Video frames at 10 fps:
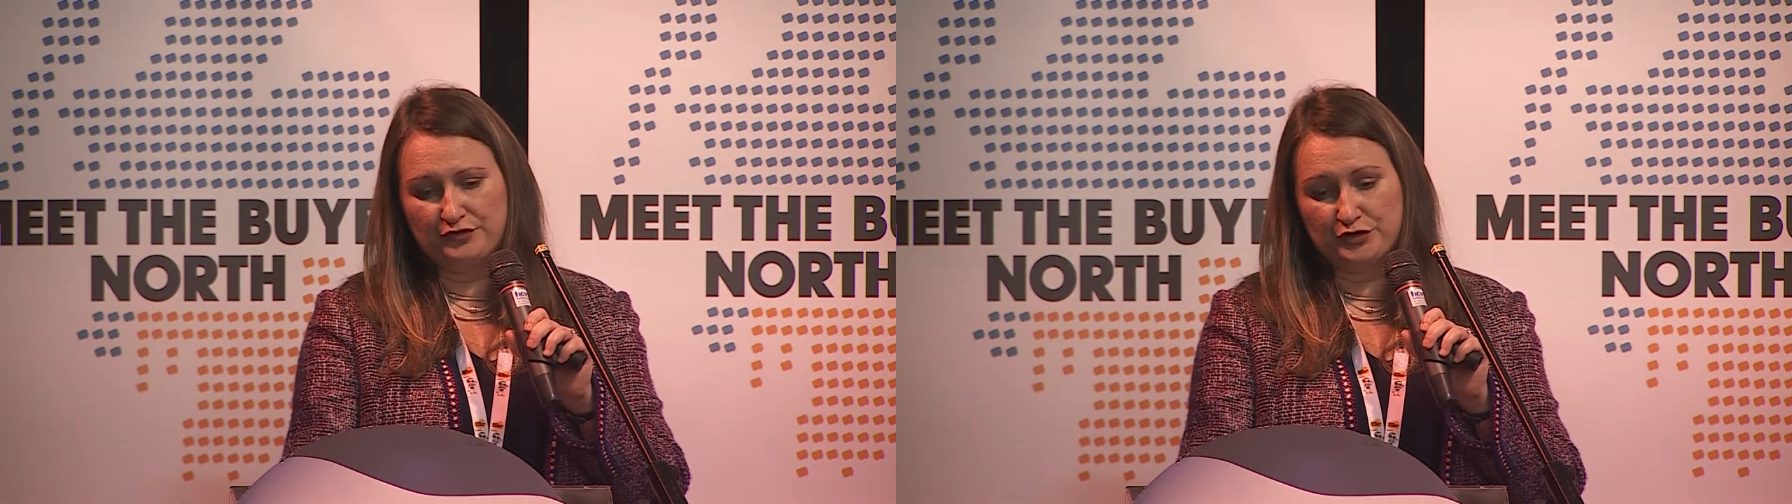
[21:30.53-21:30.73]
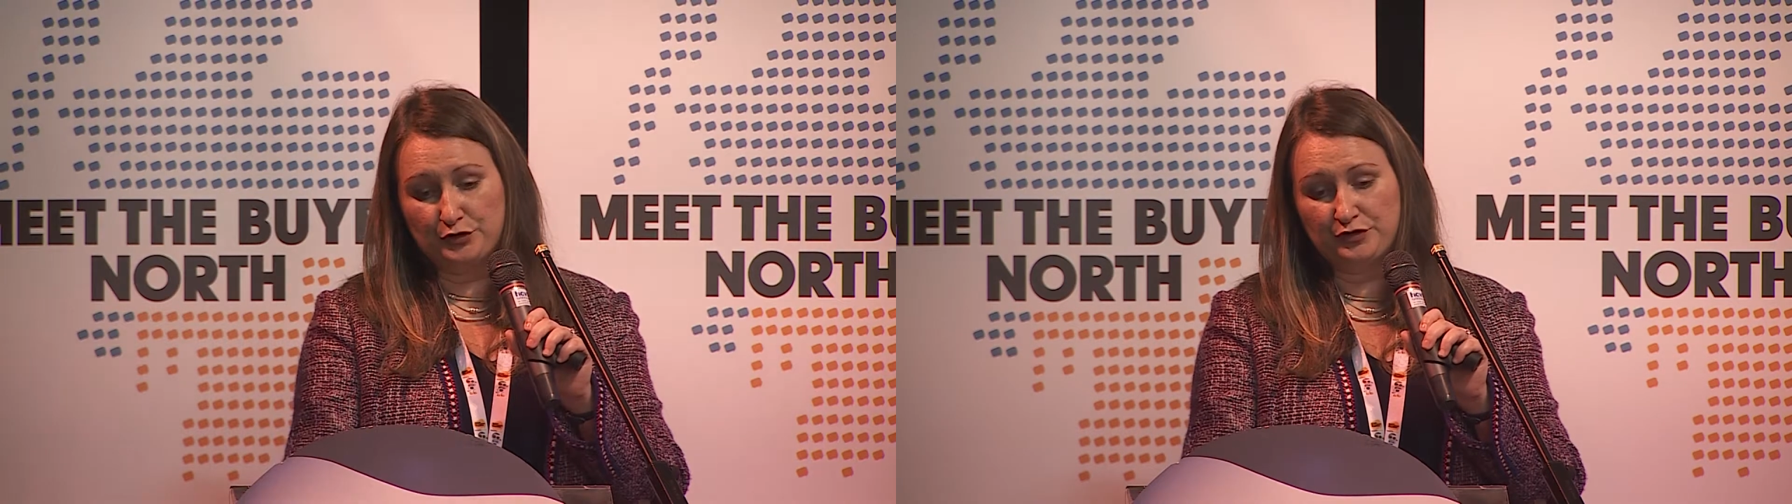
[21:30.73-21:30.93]

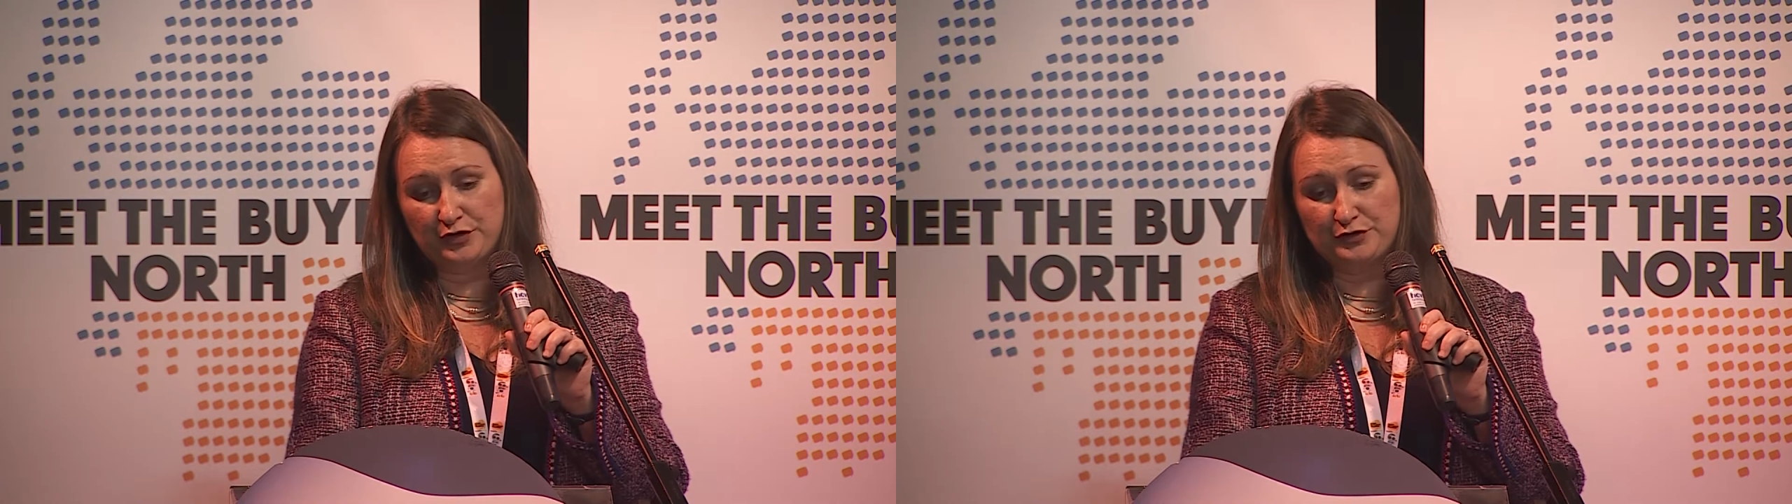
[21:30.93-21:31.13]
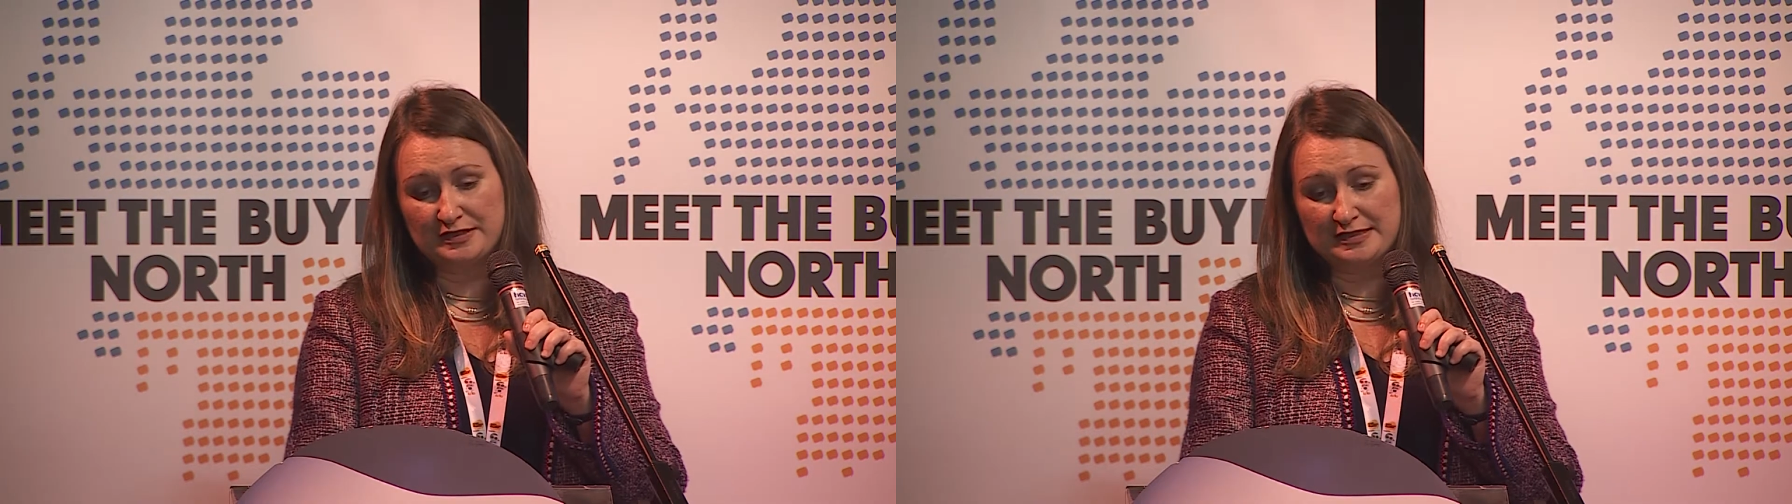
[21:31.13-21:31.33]

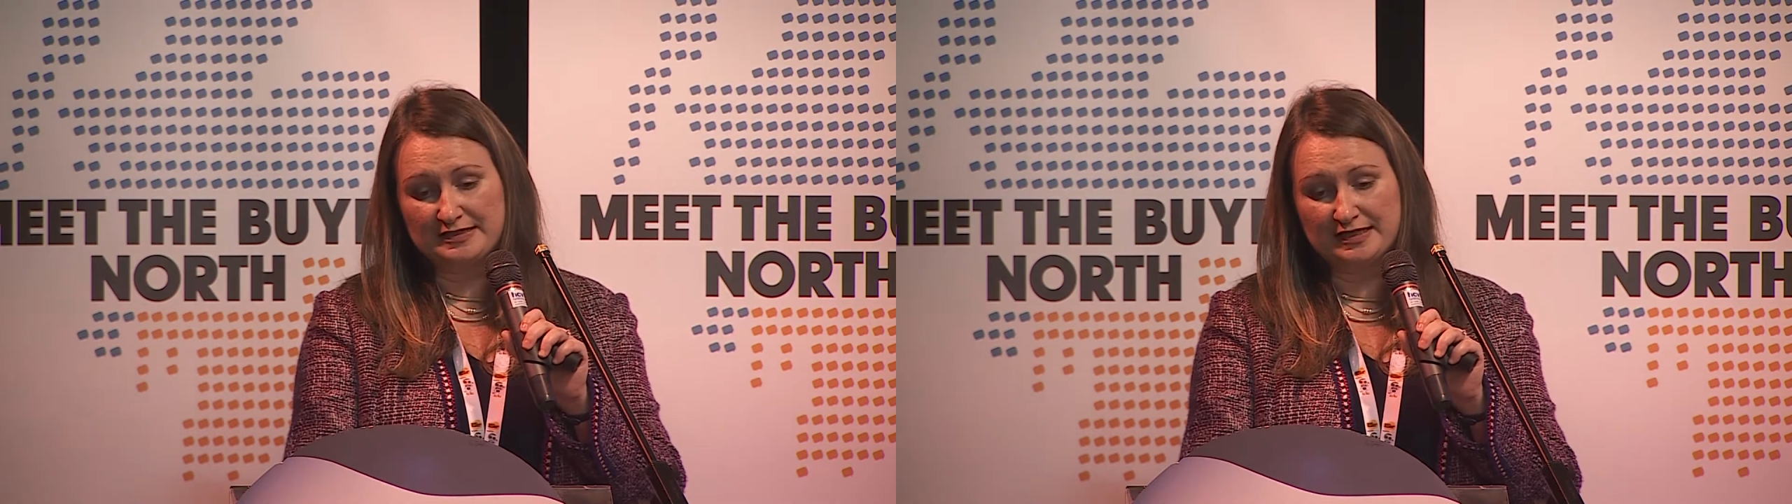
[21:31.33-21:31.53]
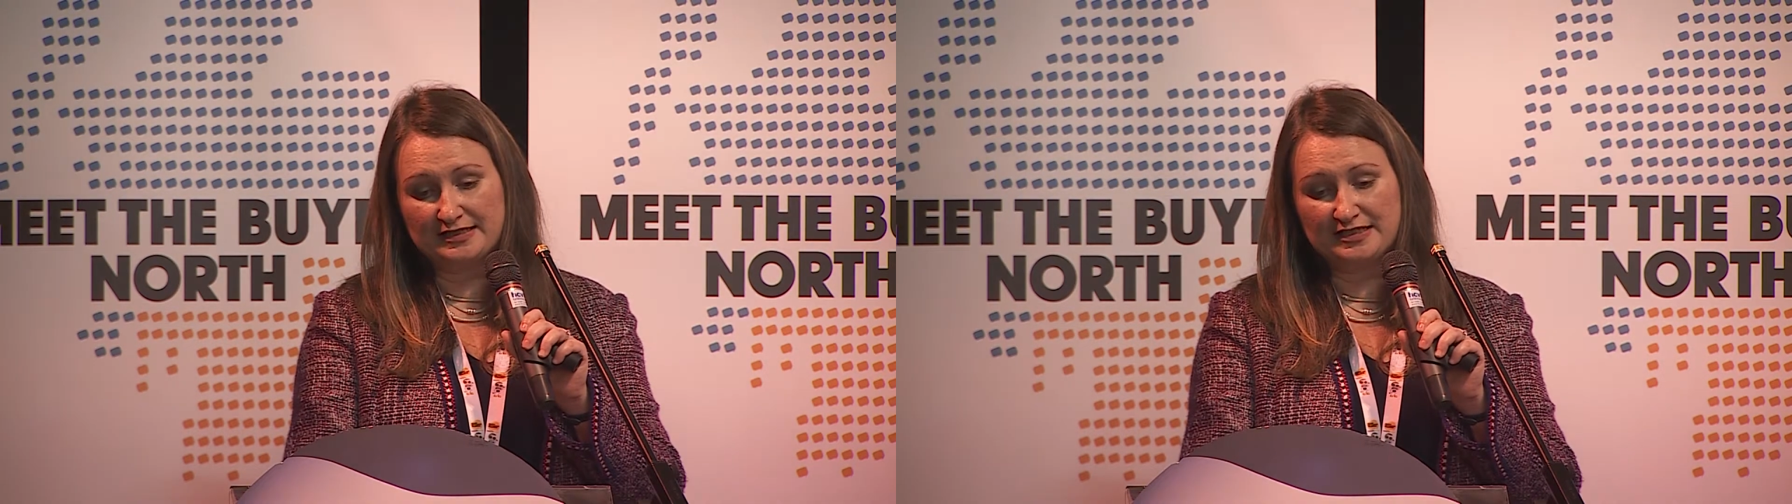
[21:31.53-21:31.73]

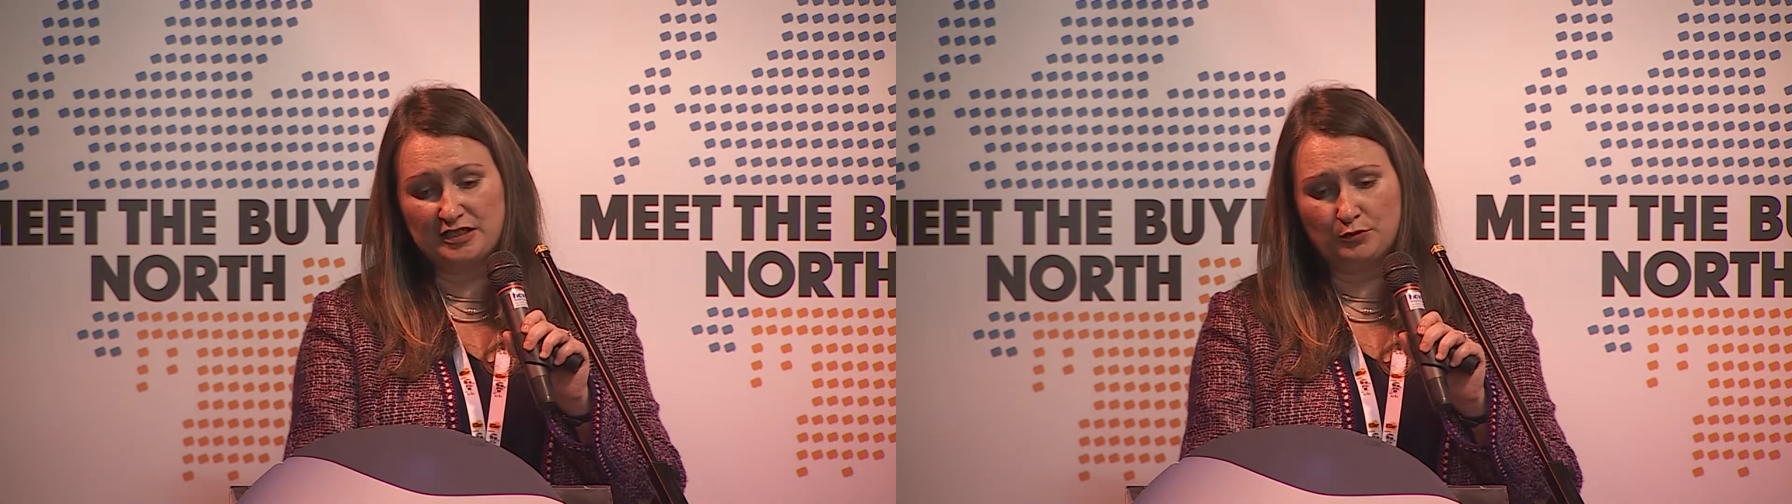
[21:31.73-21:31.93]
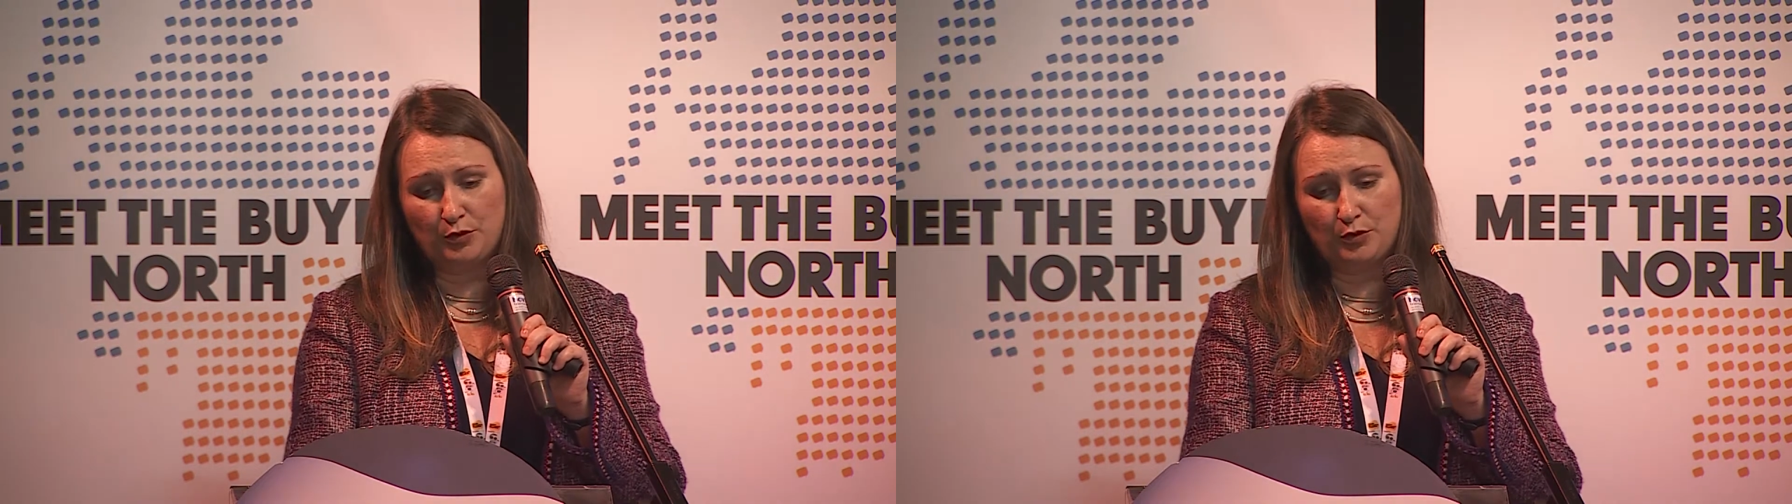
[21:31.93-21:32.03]
2016,